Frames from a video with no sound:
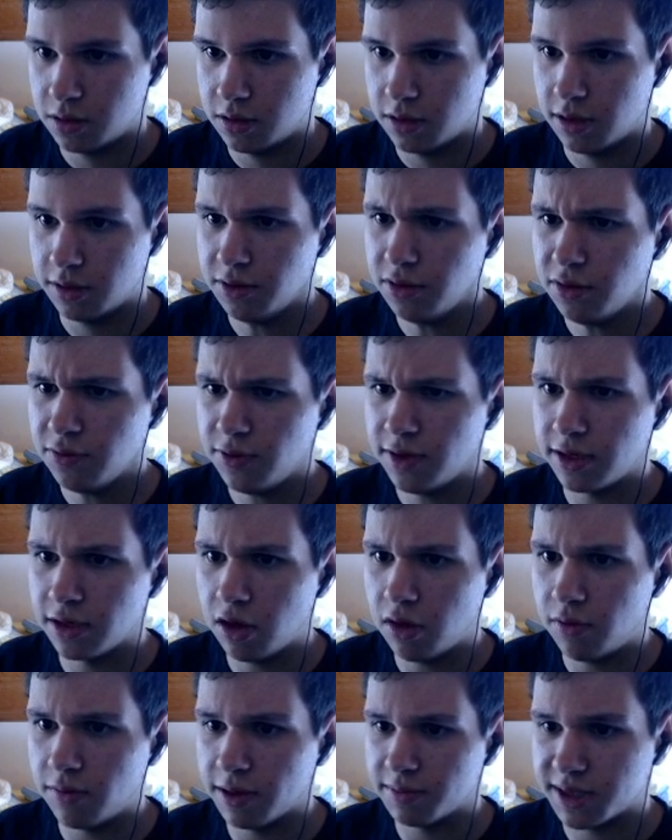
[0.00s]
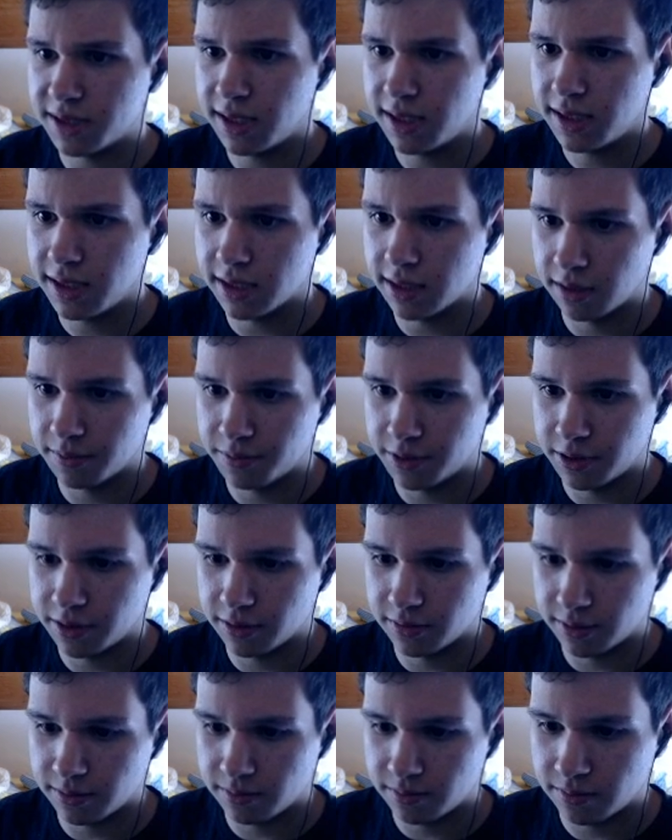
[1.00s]
Don't really know why I'm sitting up here,
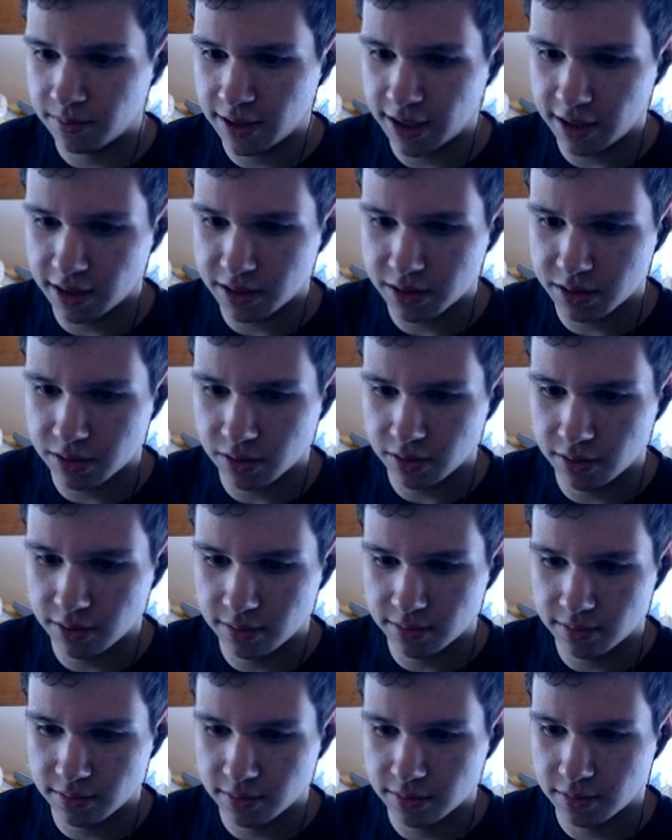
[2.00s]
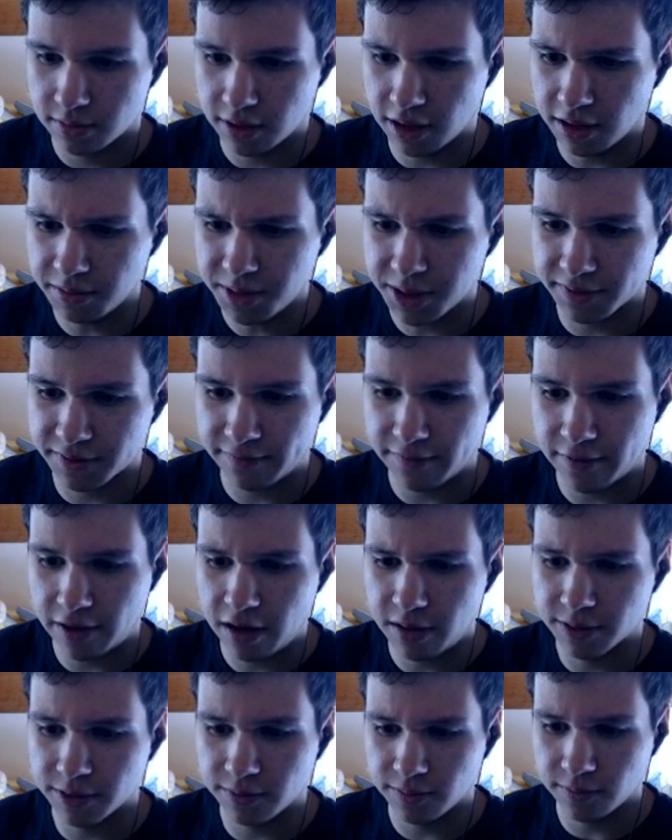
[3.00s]
but hey, it's cool. I'm just
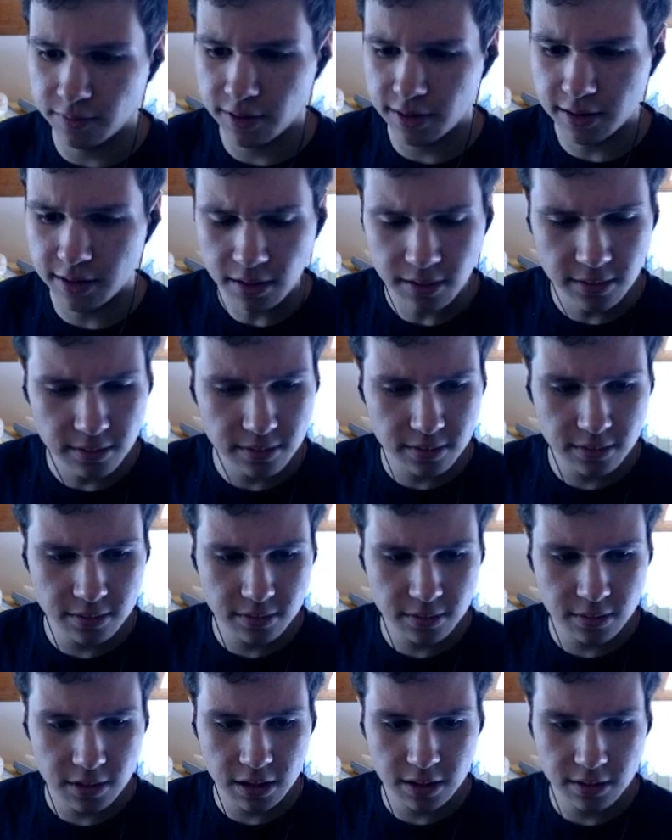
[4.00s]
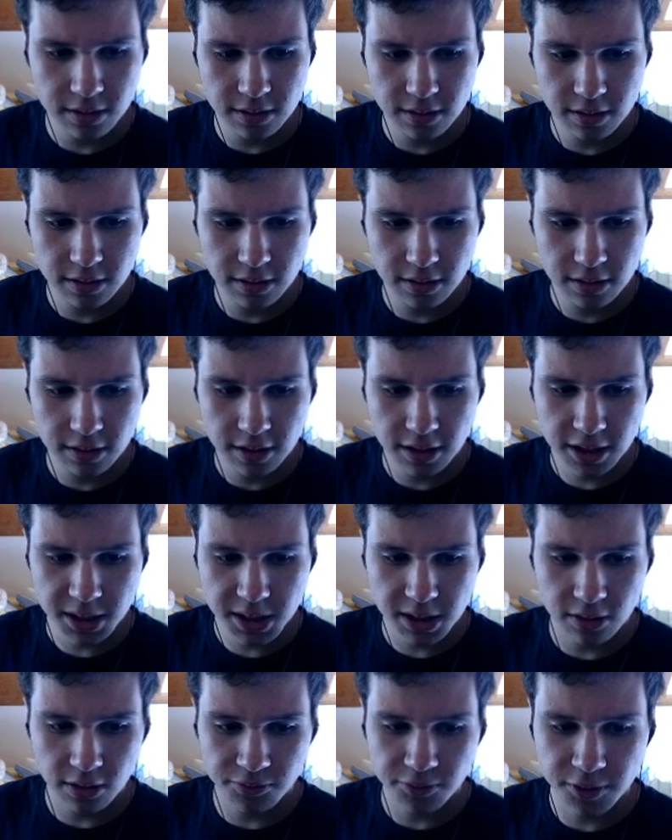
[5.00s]
farming, really.
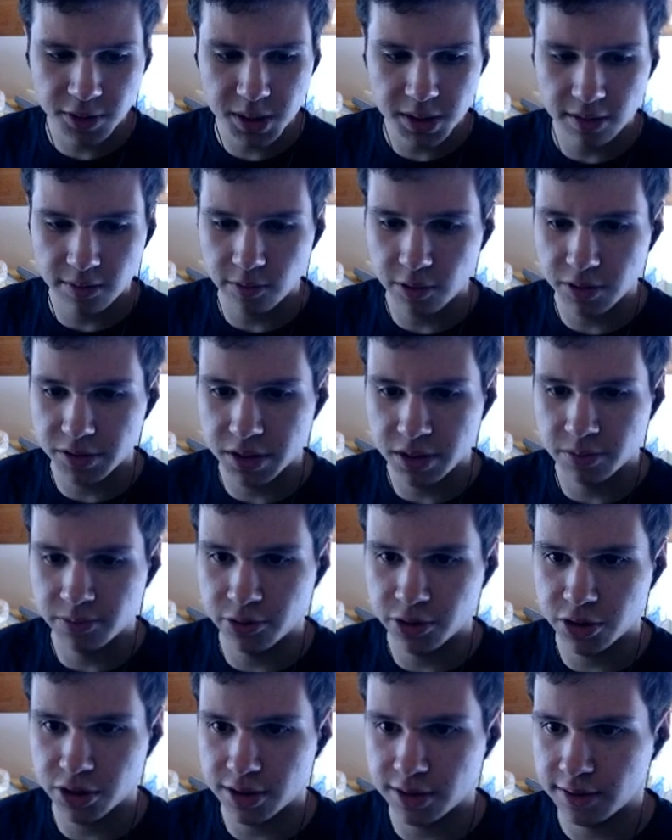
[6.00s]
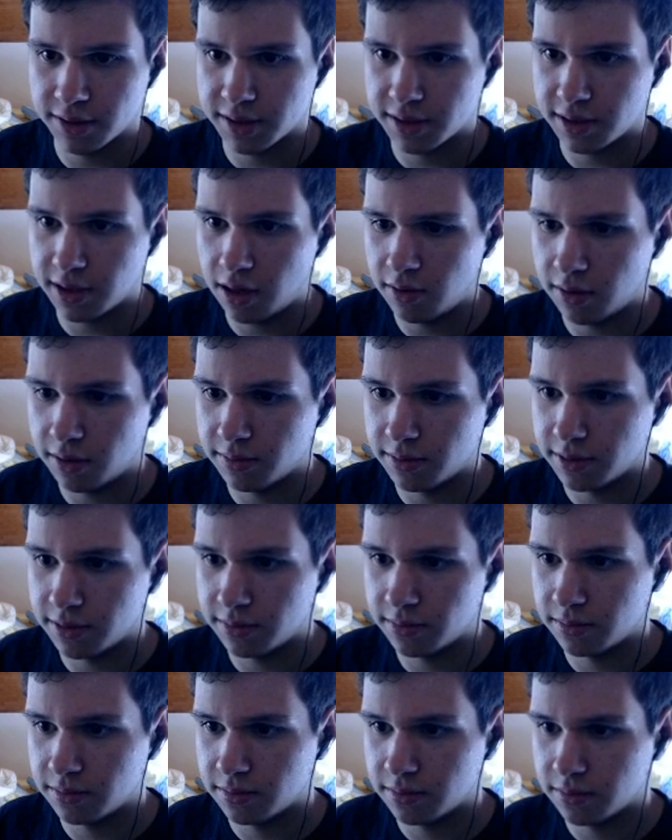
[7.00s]
Actually, originally wanted to push down this tower, but
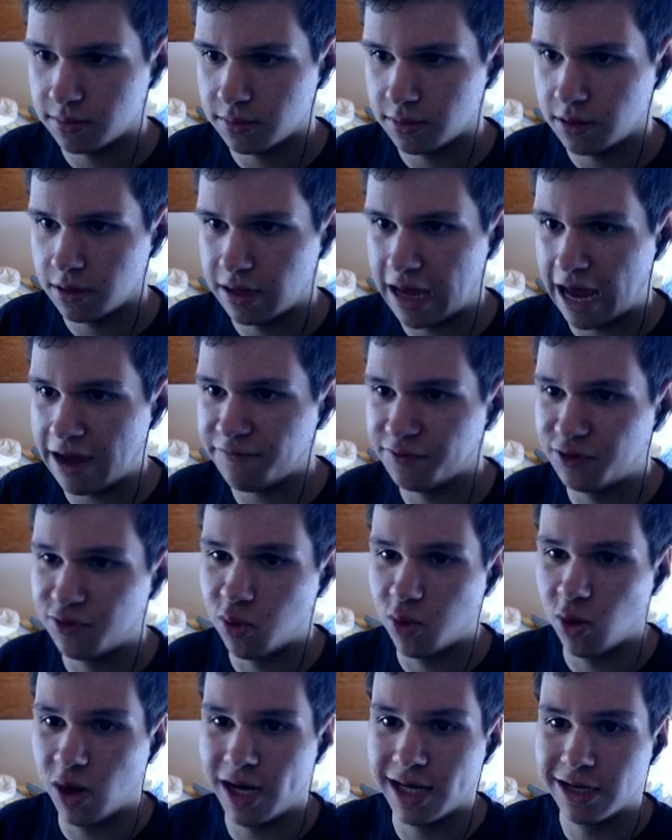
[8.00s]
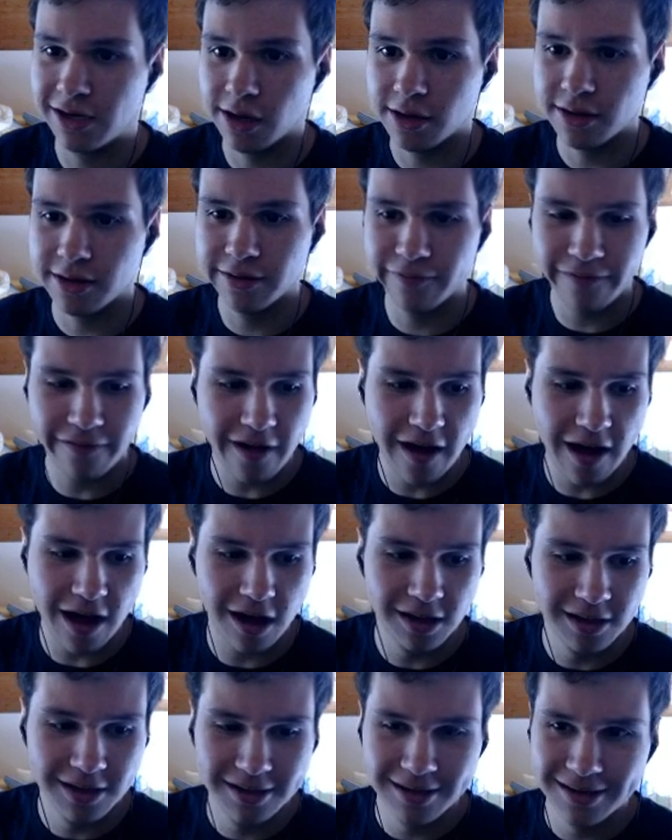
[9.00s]
I haven't really gotten
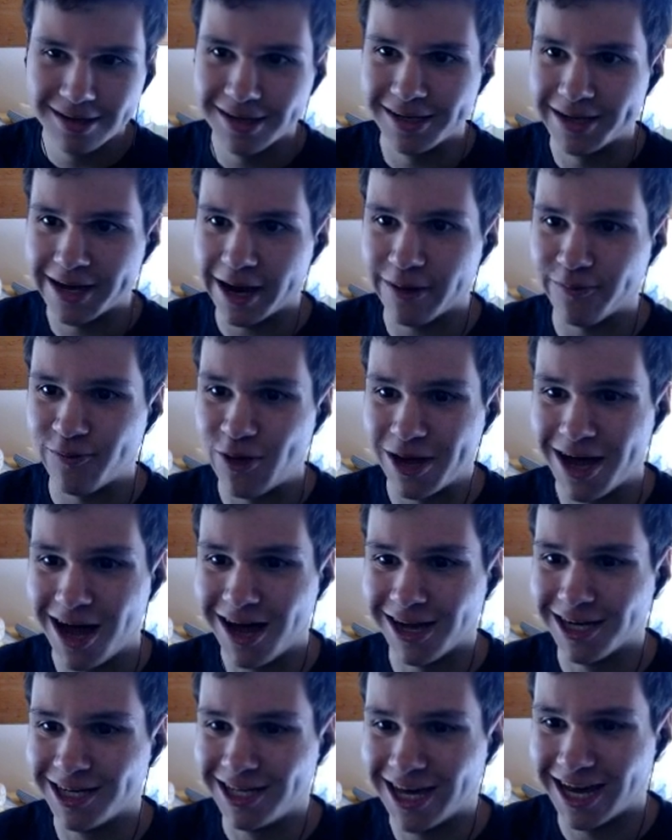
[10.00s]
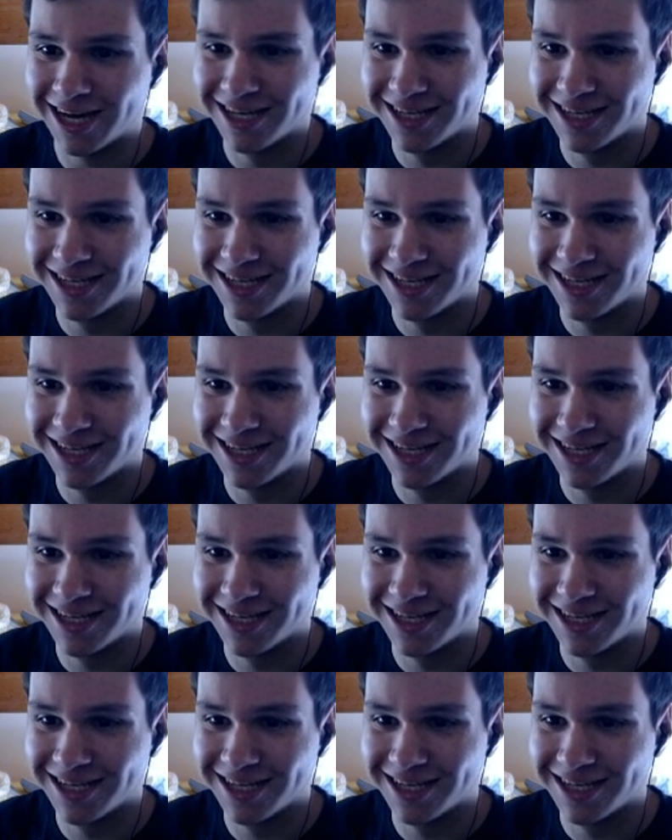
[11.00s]
far in that regard yet.